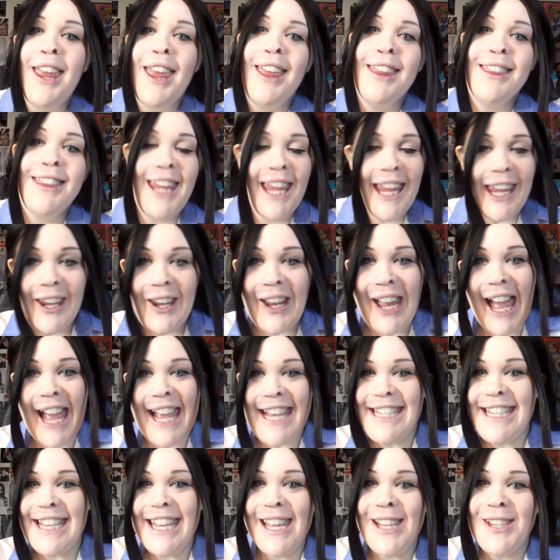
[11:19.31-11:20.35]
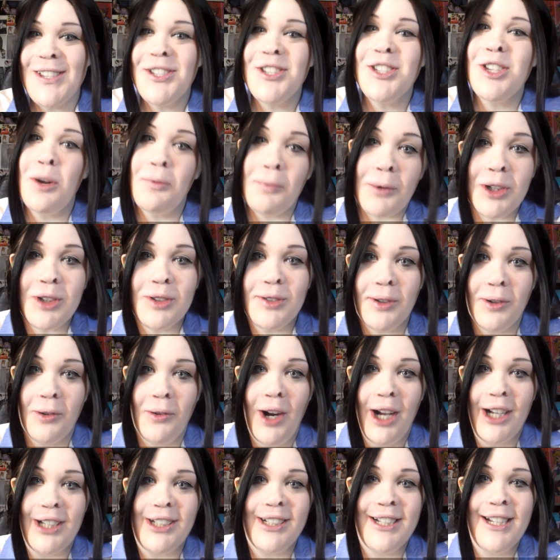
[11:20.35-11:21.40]
Thank you guys again so much for
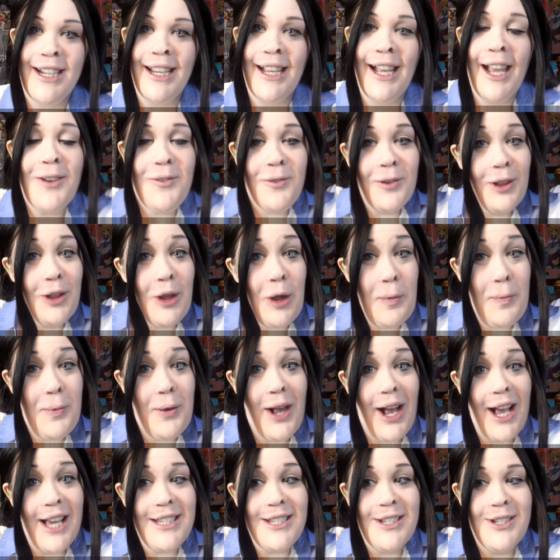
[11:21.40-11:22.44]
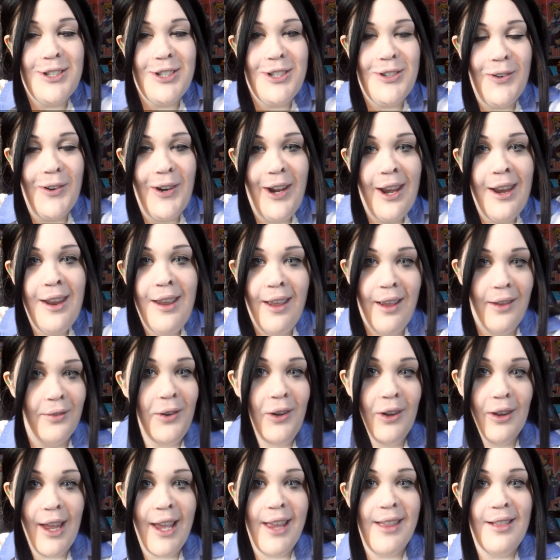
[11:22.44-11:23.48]
watching. I really hope you guys enjoyed. If
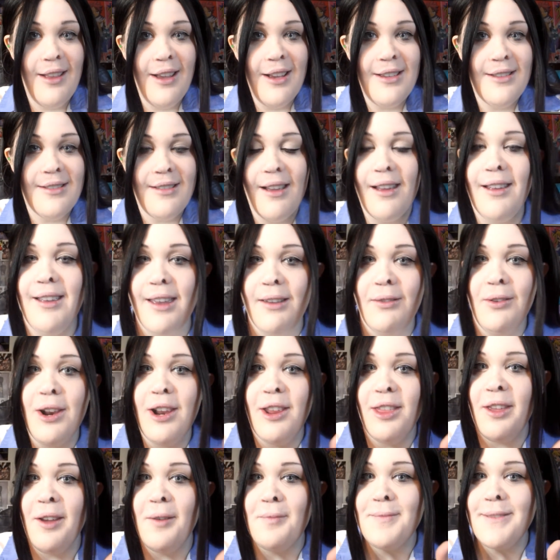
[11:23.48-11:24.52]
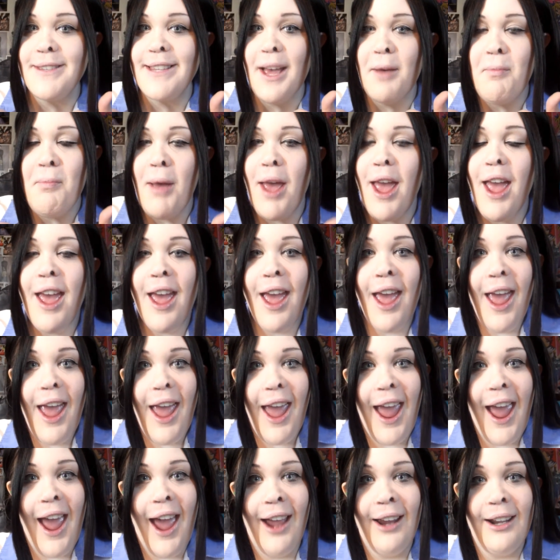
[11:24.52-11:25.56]
you like this, give it a thumbs up.
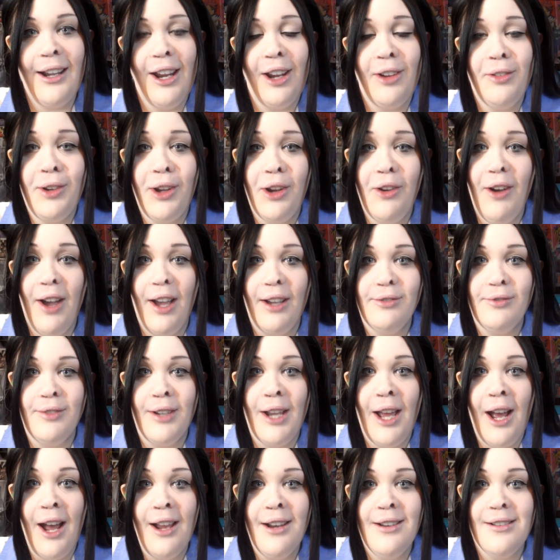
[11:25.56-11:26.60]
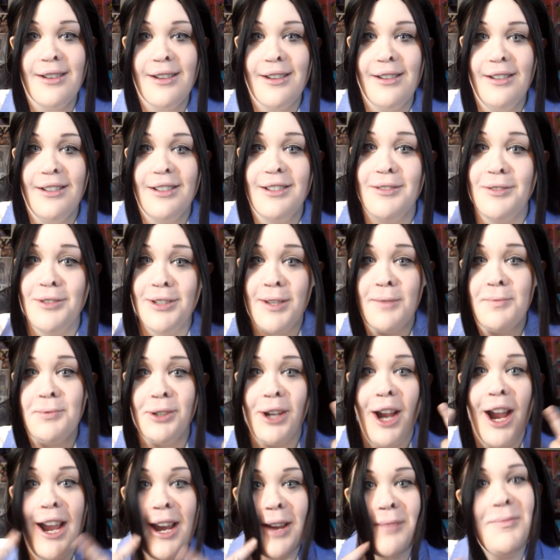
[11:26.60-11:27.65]
And if you have not,
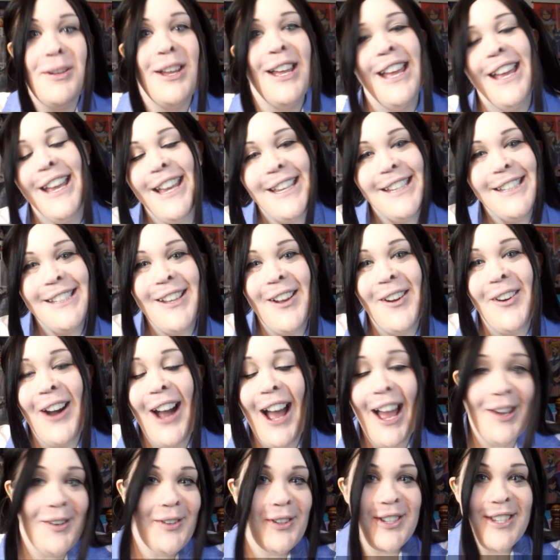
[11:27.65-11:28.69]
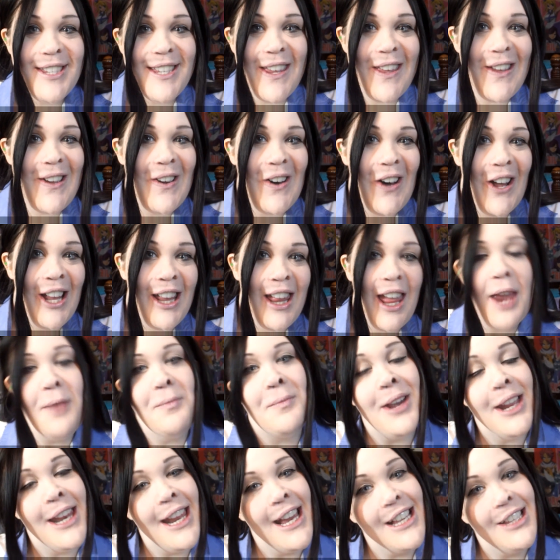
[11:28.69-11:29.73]
subscribe. So I will see you all in
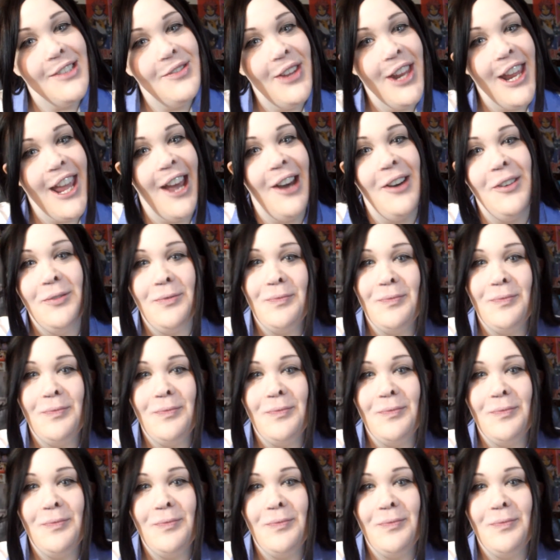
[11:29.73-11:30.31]
my next video.